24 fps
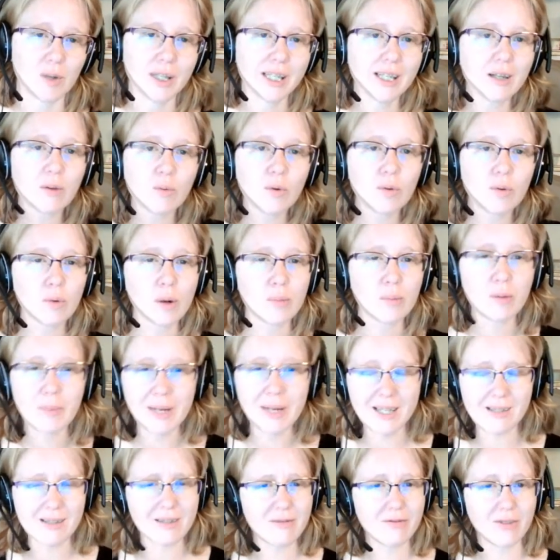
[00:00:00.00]
What year were rubber
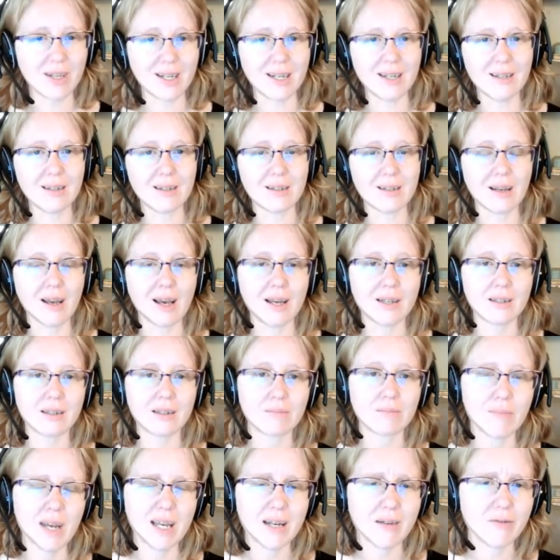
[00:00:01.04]
bands invented
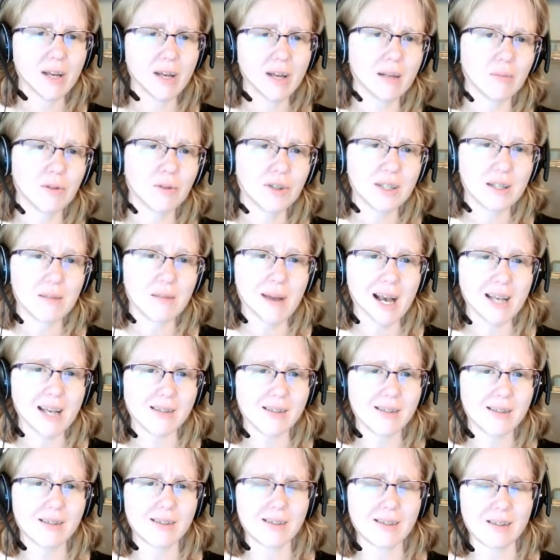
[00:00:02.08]
and made available to the
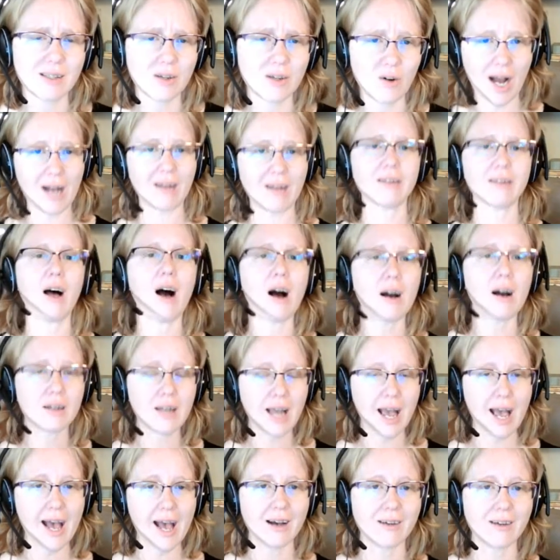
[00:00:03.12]
masses? And so how
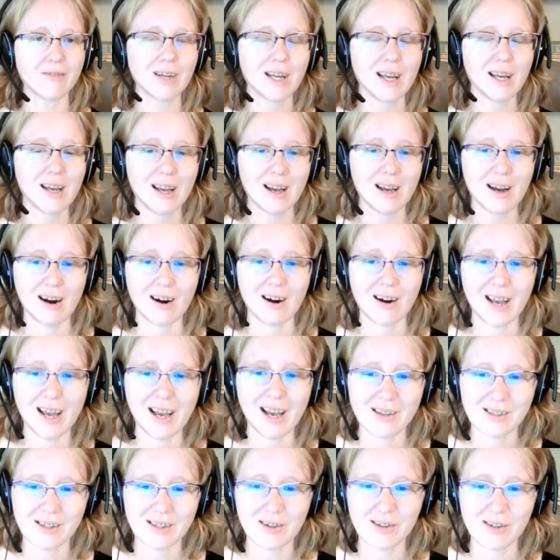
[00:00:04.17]
long
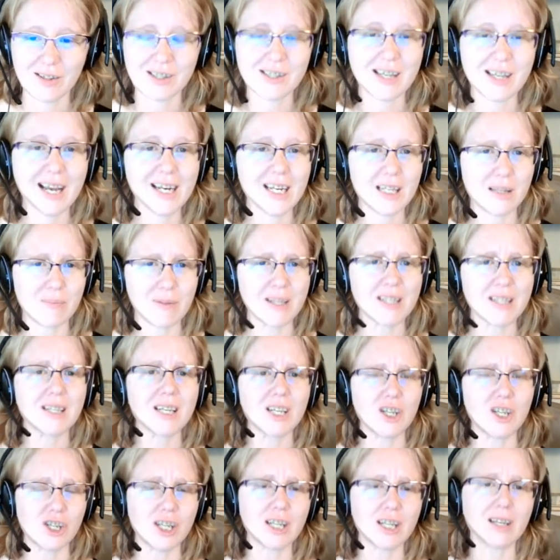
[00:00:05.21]
has our societies been
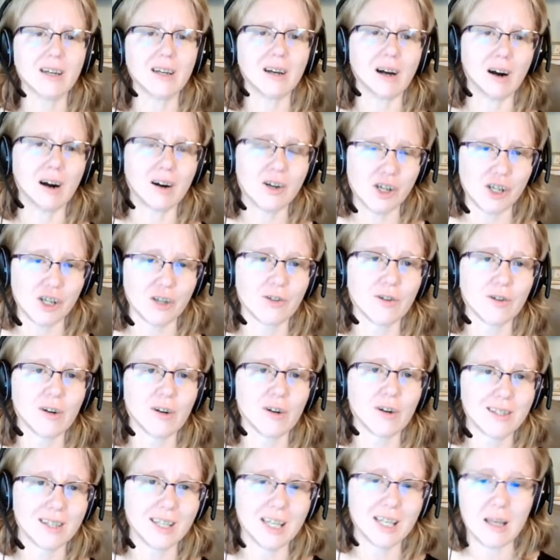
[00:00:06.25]
teaching our
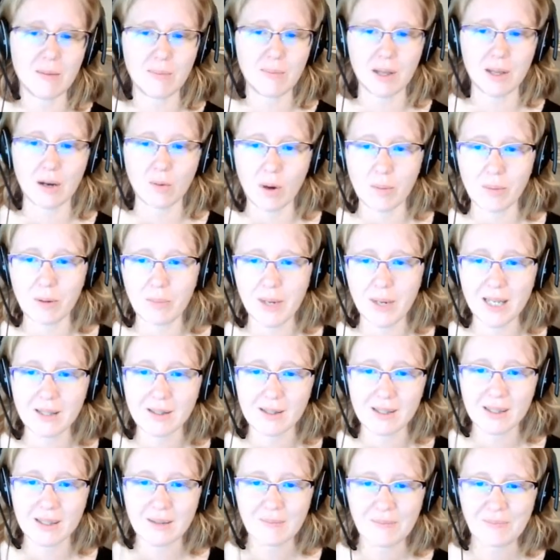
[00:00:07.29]
children to keep their rubber
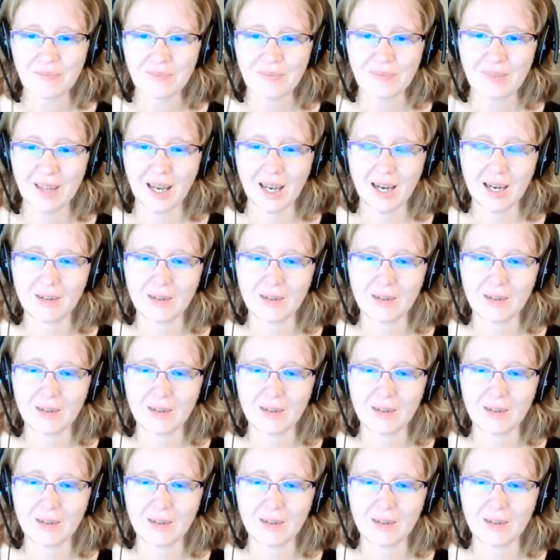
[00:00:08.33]
bands?